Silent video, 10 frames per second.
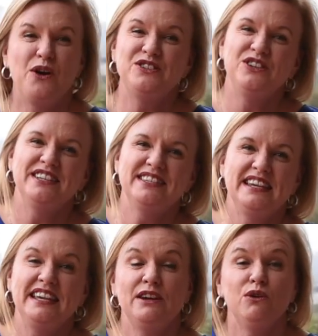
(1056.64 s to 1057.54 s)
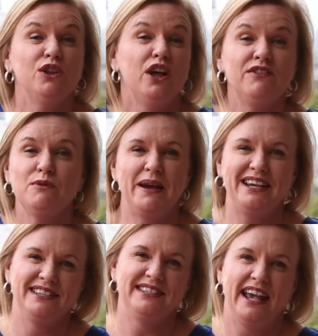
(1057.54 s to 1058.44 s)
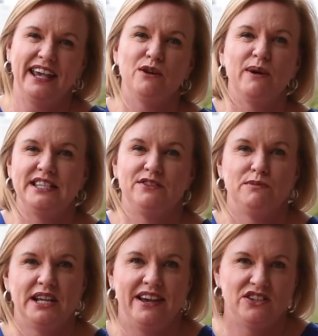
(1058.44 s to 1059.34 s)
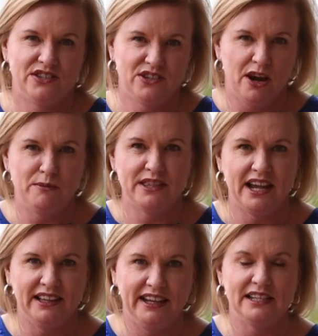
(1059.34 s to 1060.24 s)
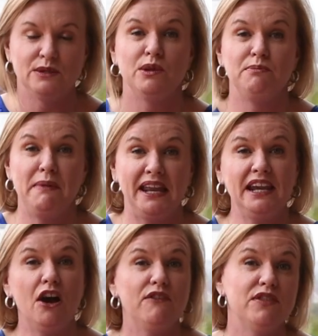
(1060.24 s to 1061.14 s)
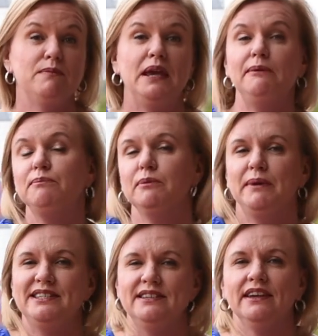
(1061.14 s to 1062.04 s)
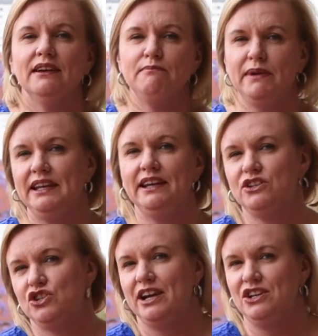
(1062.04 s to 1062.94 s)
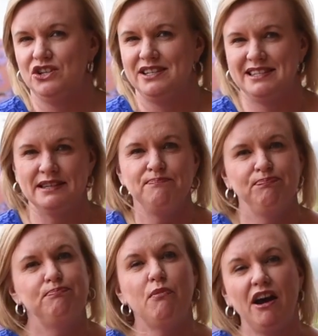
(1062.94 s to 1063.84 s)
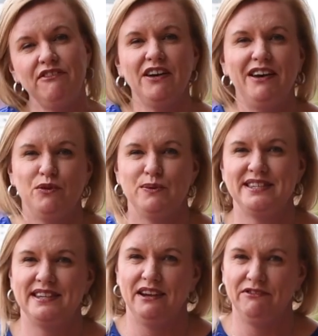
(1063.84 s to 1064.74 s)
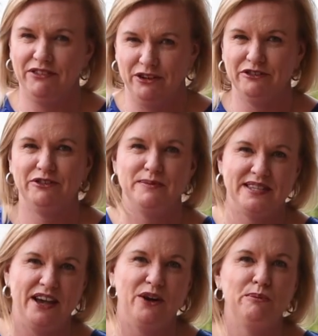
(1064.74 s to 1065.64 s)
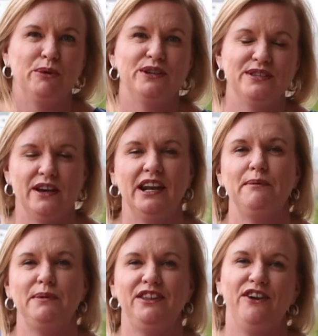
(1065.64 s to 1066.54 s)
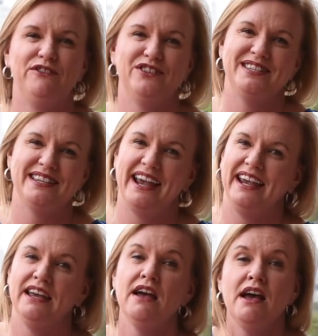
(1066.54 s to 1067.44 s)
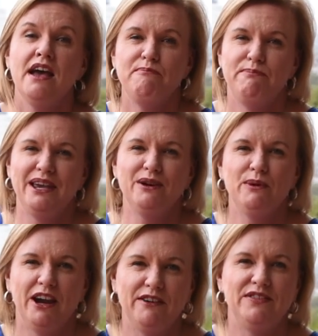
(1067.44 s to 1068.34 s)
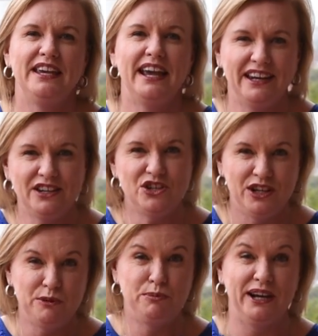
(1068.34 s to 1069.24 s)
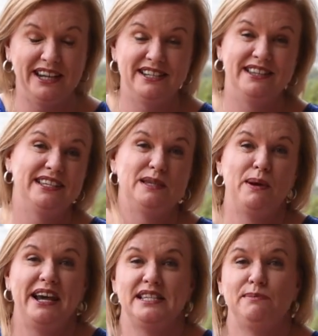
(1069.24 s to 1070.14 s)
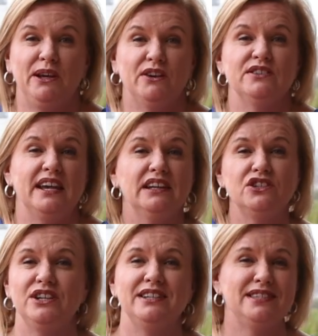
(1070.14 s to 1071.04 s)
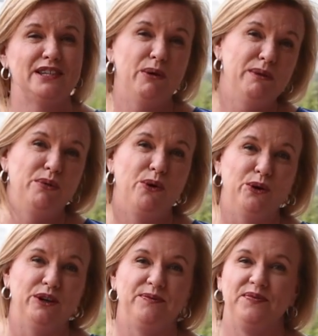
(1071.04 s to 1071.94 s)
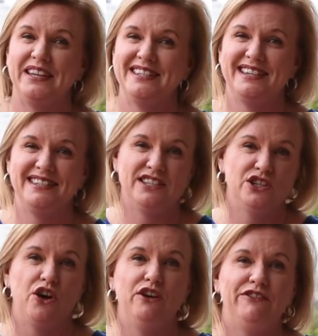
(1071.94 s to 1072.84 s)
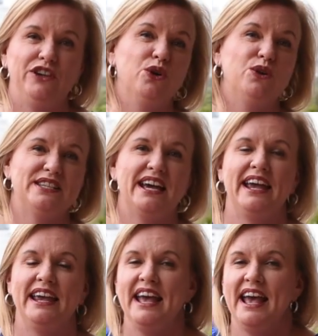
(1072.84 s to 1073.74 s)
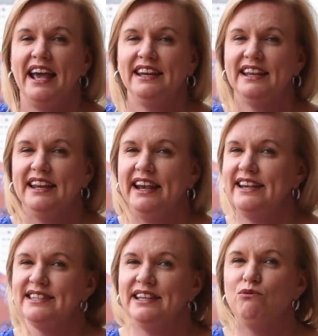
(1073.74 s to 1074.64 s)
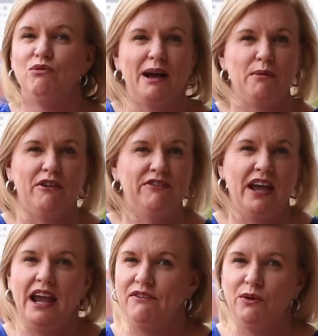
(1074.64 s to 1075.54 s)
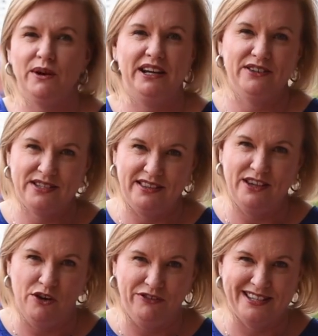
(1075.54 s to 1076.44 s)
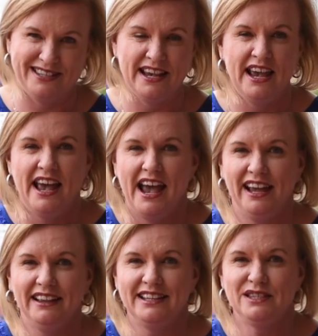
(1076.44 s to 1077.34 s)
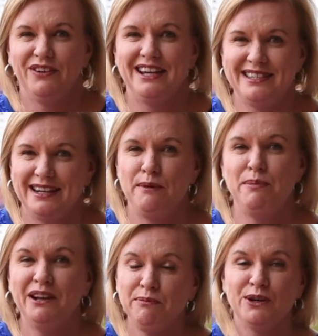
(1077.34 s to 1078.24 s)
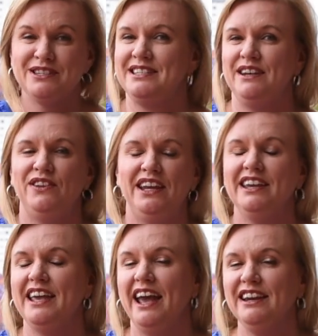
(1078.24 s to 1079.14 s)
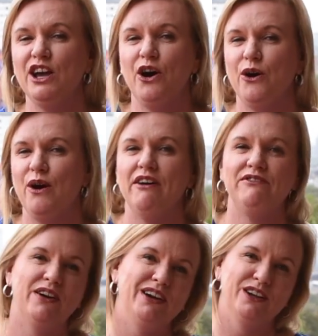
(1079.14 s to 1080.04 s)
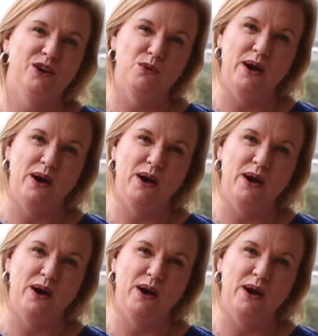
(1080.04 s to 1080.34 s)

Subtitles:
as you can see, there are a lot of amazing takeaways from Tanja's time with our leaders, with many of them implementing immediate changes. My favourite was seeing Phil from Zelle put a sign up in the office saying, be aware of the energy you bring into this space, because energy is so important, it sets the tone for your day and can easily rub off everyone else in the office. And let's face it, a bit of positivity can go a very long